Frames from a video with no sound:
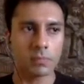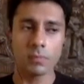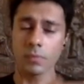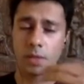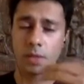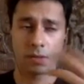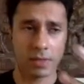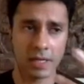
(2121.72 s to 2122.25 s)

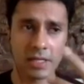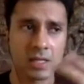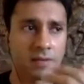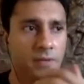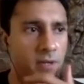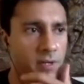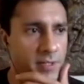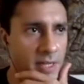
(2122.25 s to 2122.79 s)
So let's say,
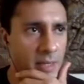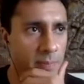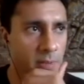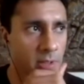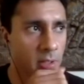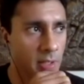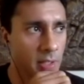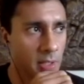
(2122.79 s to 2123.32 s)
for
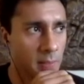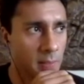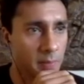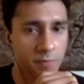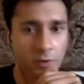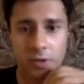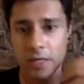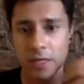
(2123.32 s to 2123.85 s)
example, uh, if
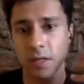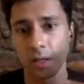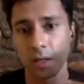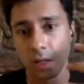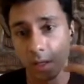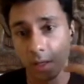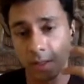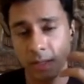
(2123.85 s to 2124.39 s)
you're trying to
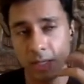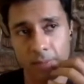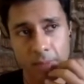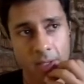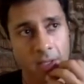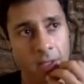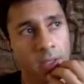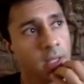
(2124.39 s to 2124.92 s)
learn
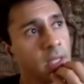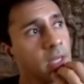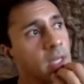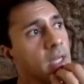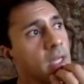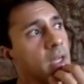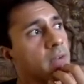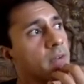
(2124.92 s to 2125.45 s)
something,
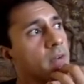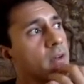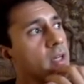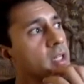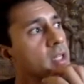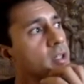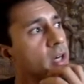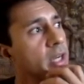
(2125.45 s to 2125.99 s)
if you're
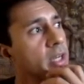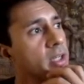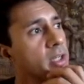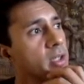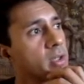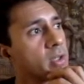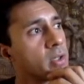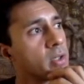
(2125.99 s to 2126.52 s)
really trying
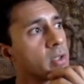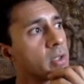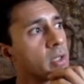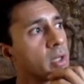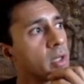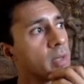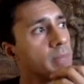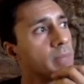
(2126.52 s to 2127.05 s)
to
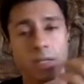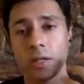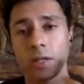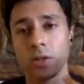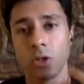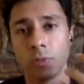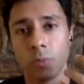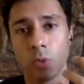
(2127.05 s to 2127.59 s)
uh, be in a
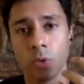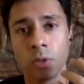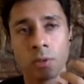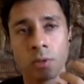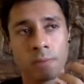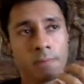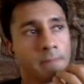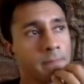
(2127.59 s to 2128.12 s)
good mood,
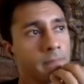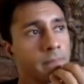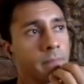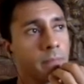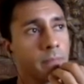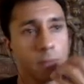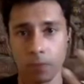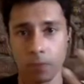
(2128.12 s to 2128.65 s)

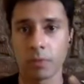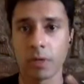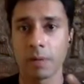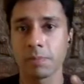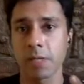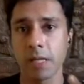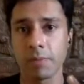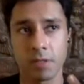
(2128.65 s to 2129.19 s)
REM
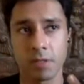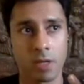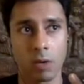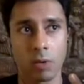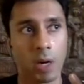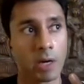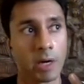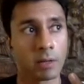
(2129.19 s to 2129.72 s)
sleep is
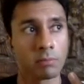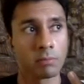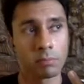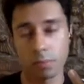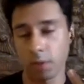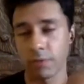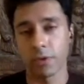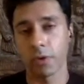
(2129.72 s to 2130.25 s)
required.
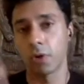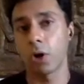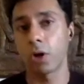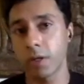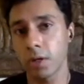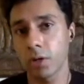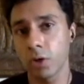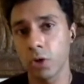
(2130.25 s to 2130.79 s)
If you're not
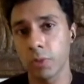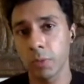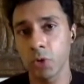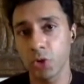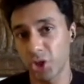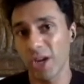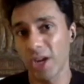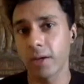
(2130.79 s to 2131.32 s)
in a good mood
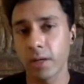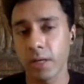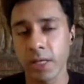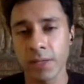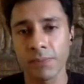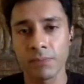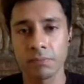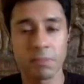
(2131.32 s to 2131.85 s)
generally,
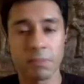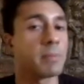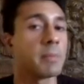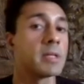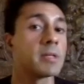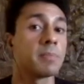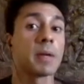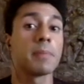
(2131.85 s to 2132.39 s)
that
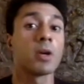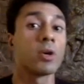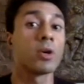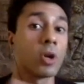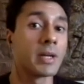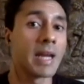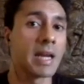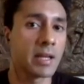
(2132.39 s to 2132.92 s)
means maybe you're
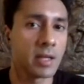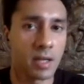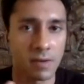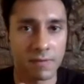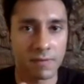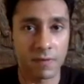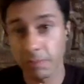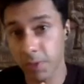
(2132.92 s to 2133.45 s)
not getting enough
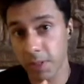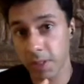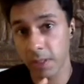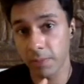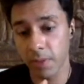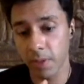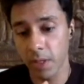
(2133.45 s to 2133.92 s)
REM sleep.